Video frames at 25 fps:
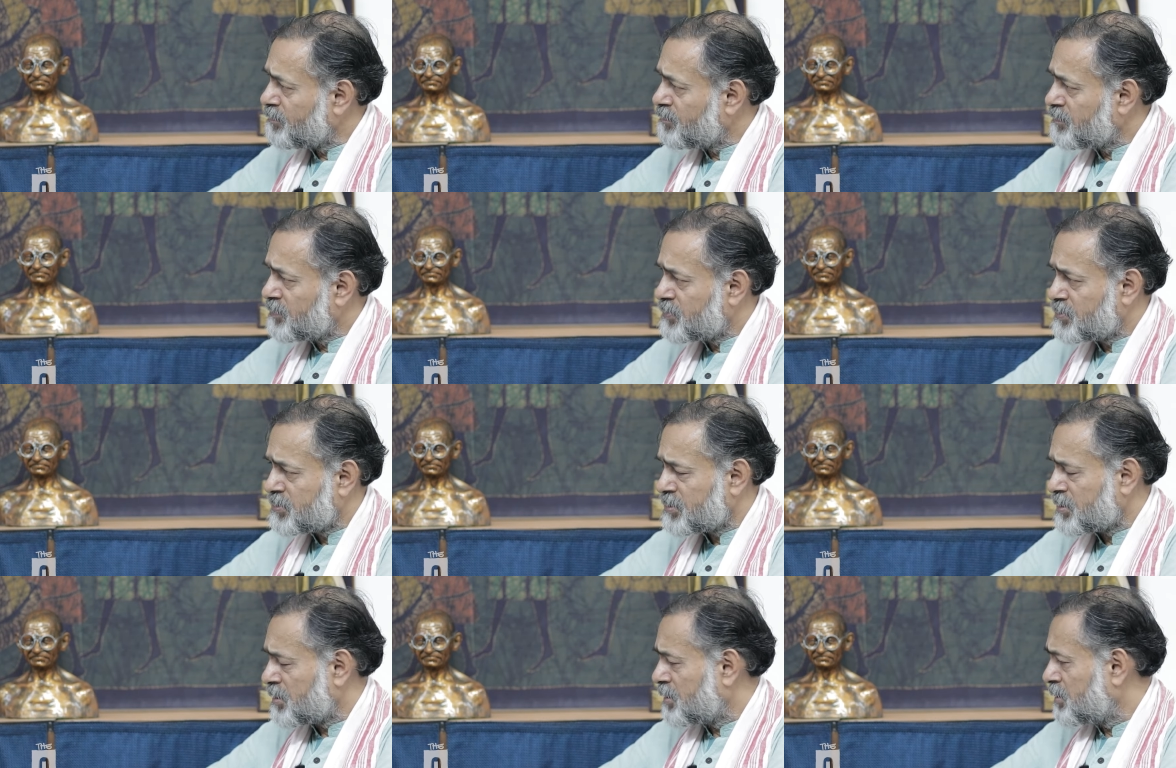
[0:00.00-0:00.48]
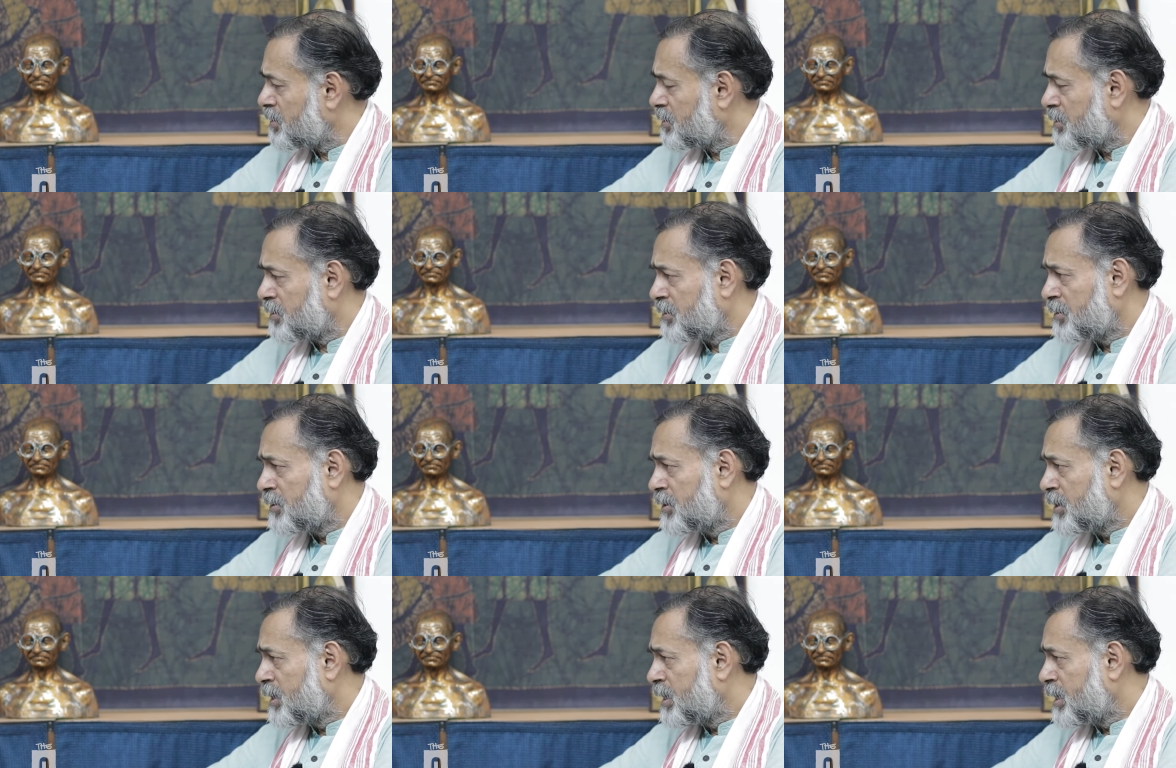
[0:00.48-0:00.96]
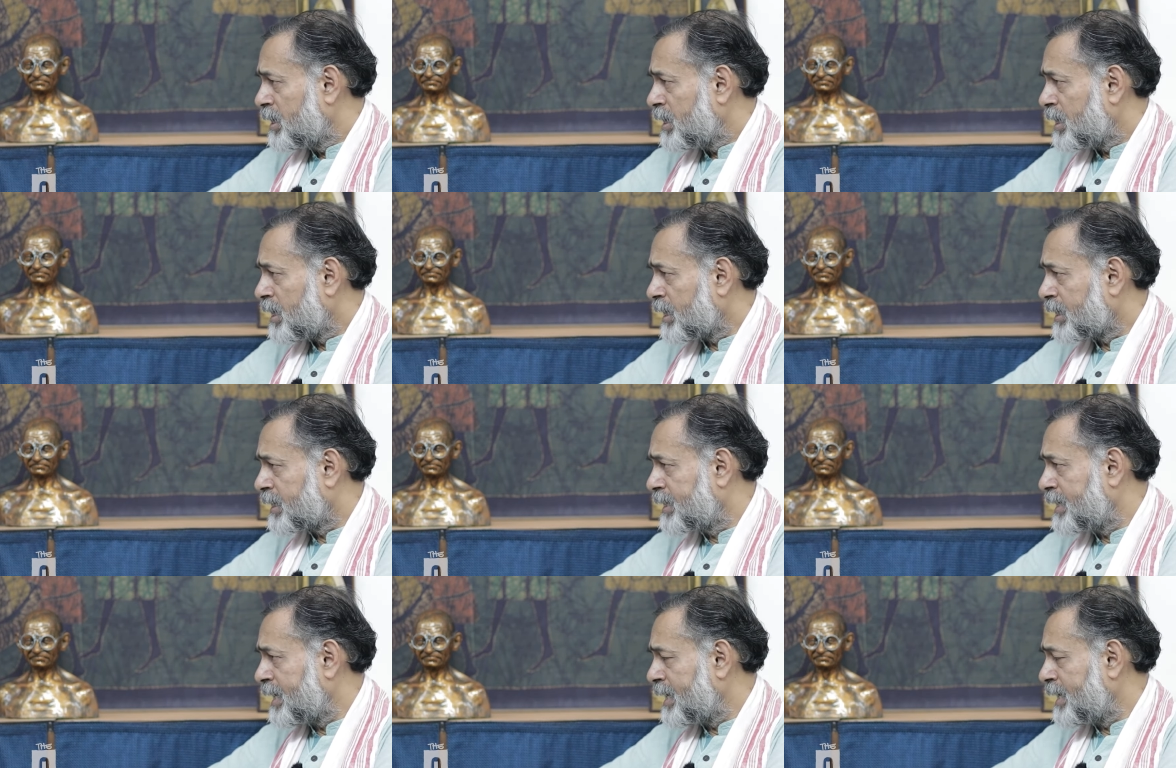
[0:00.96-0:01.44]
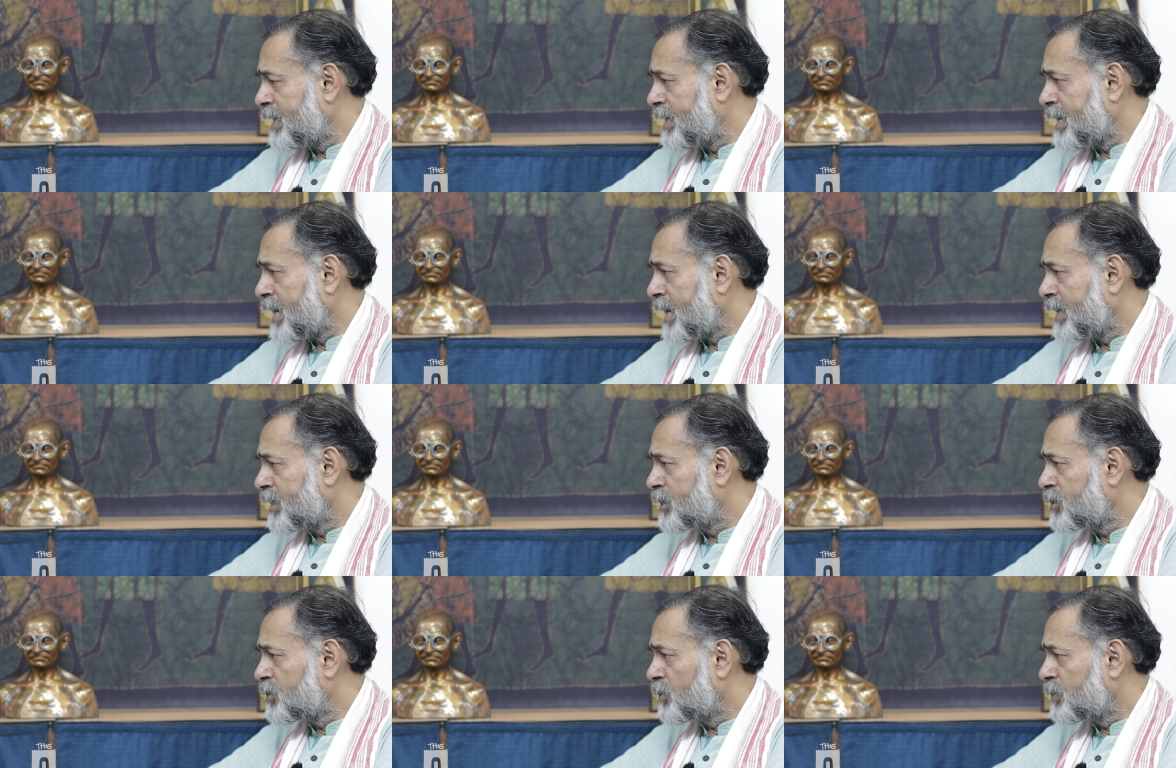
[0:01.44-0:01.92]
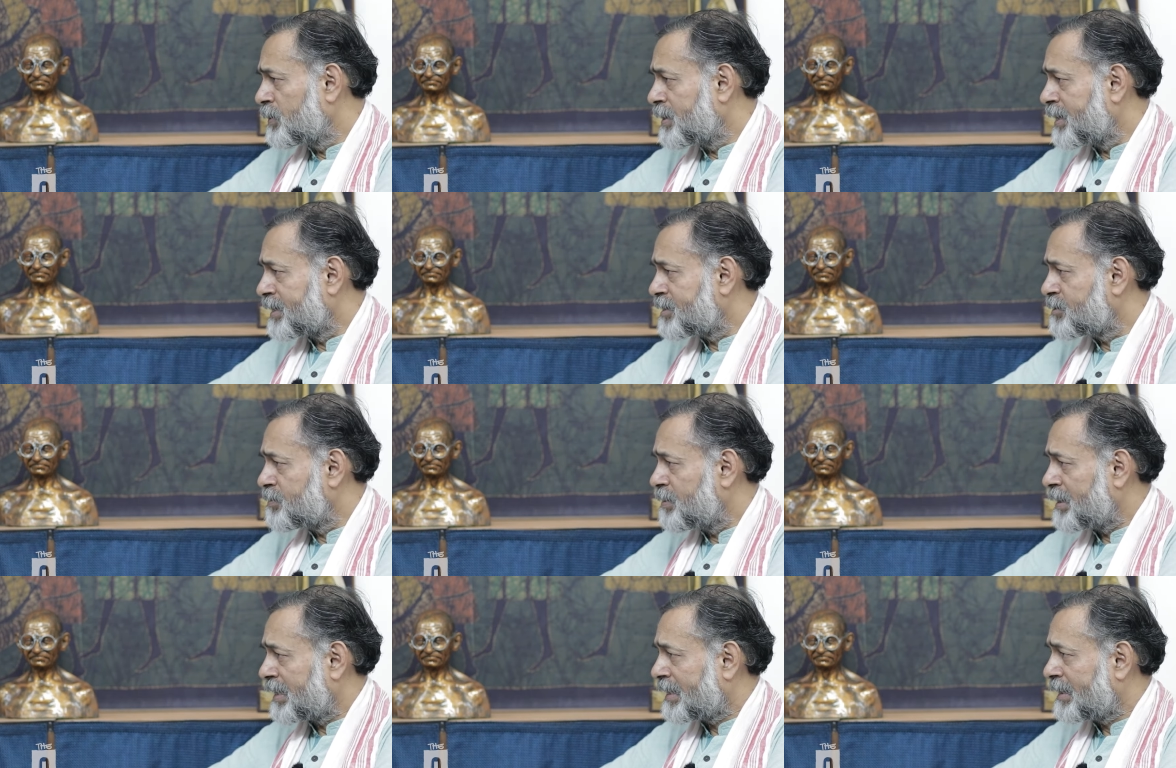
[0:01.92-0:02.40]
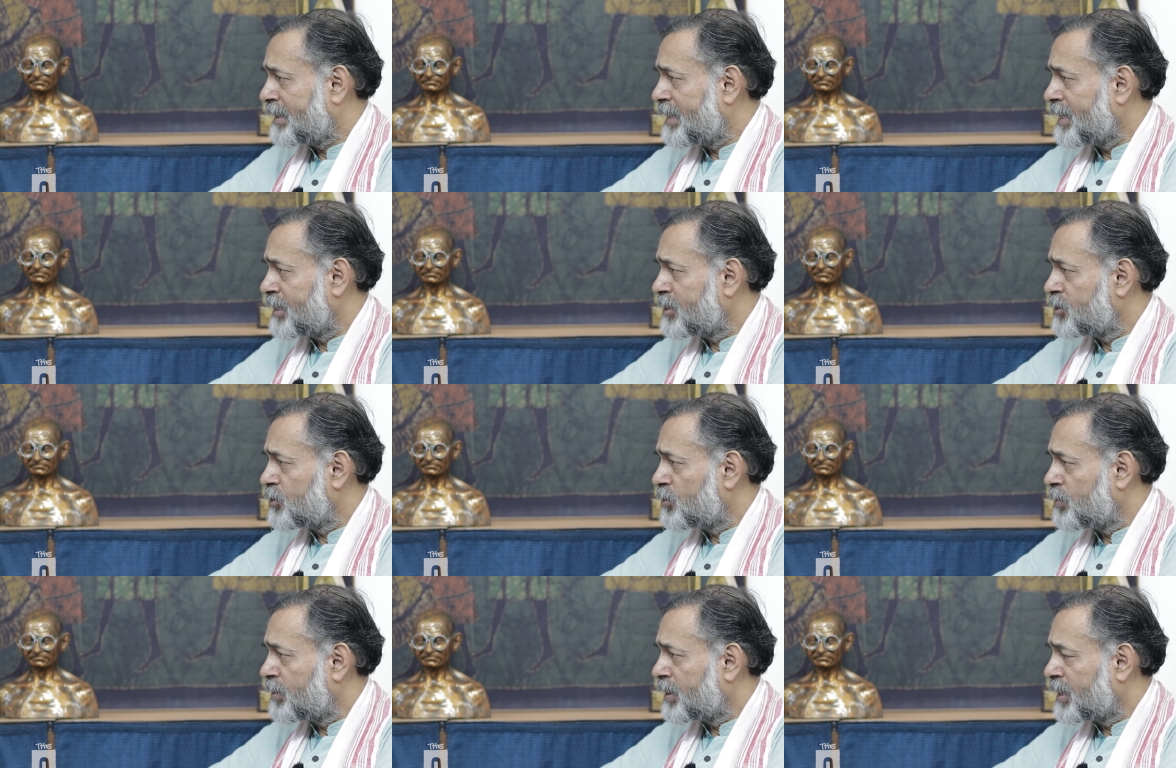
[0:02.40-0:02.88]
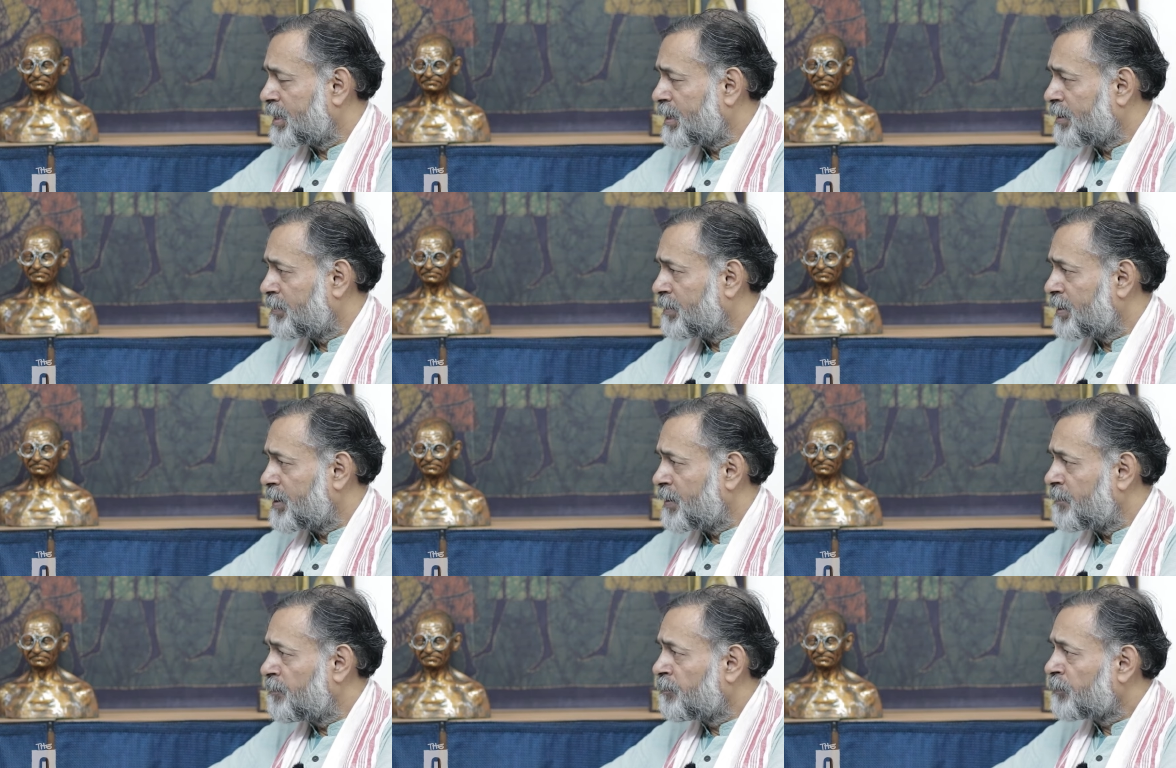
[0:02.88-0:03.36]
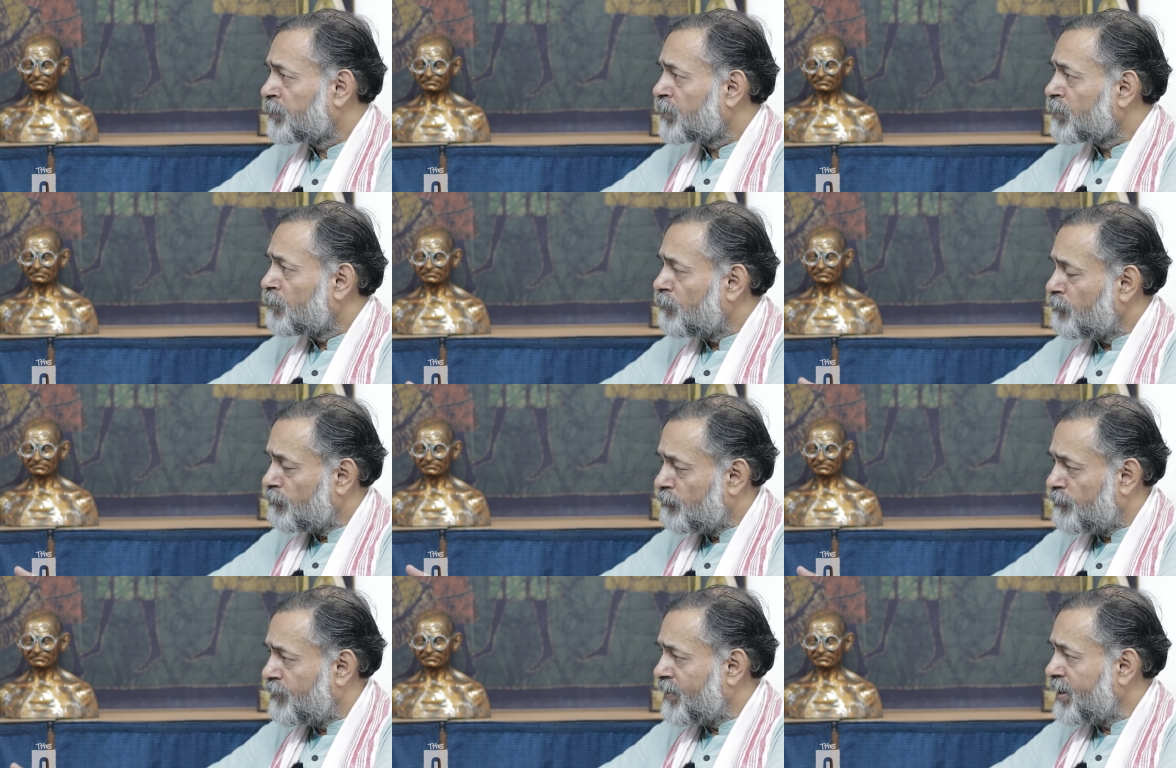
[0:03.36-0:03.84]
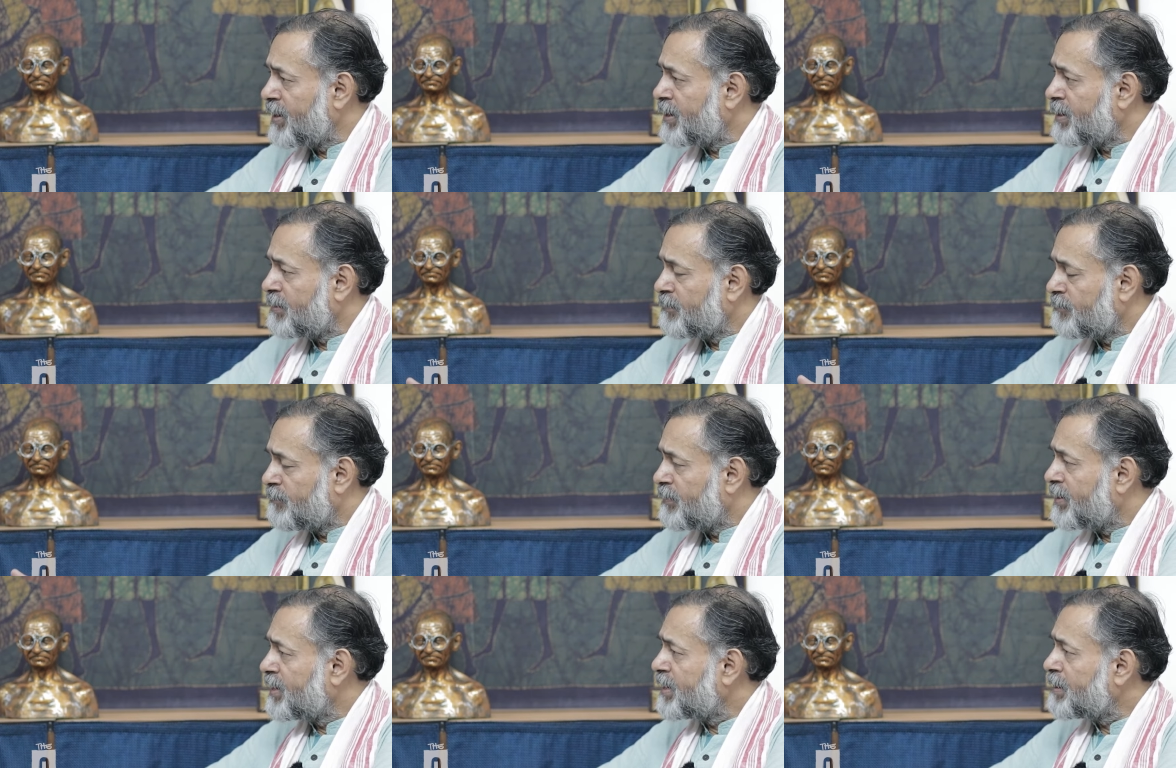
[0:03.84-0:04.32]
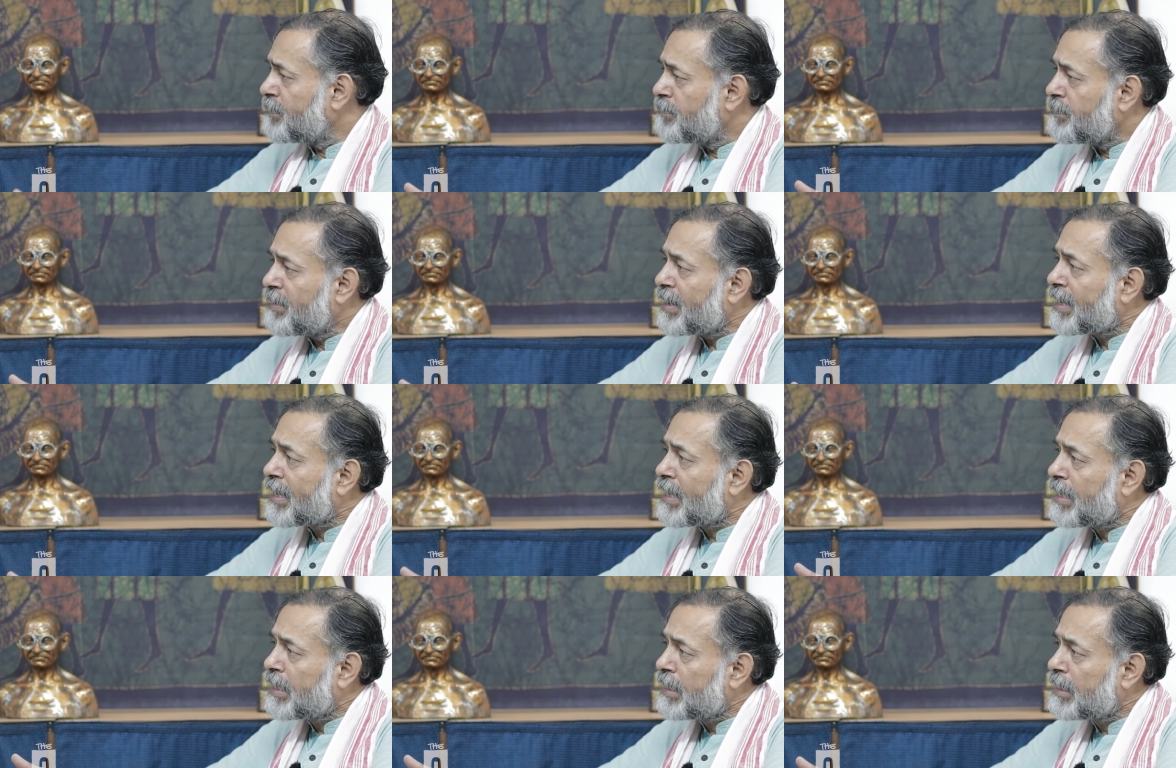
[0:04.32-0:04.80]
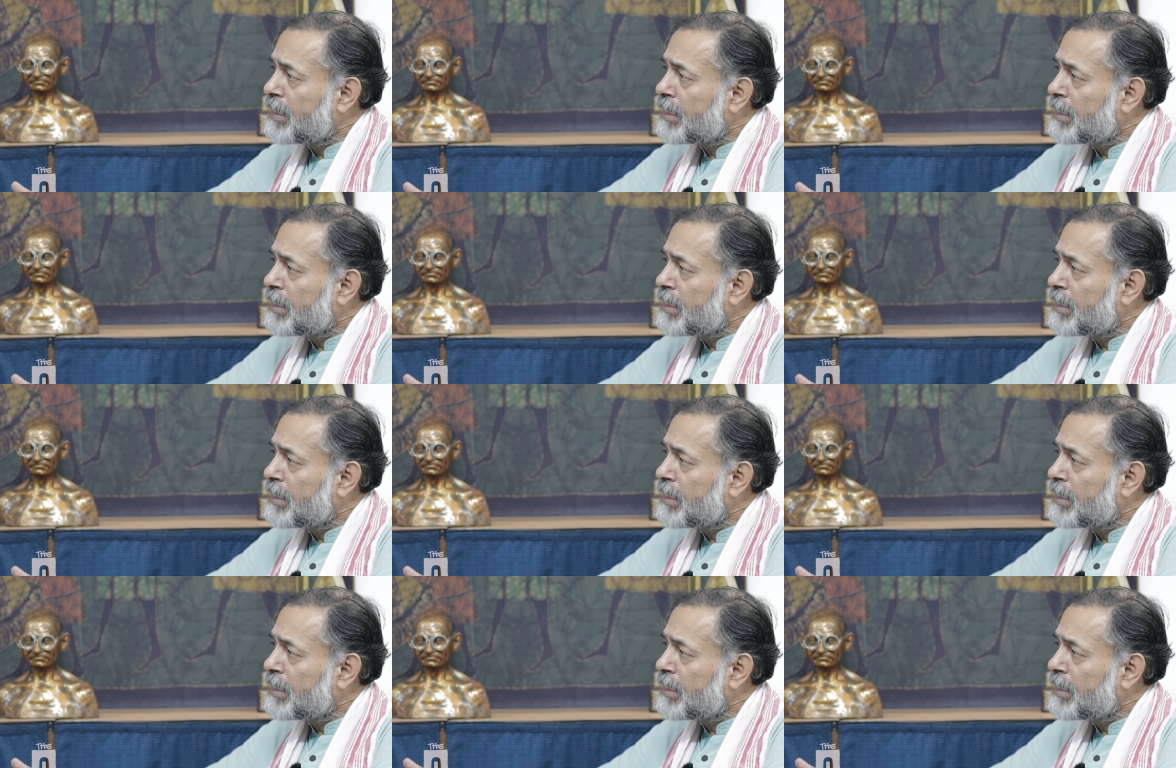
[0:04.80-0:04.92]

Speaker 1: Right. So again, I don't expect that to become a very, very big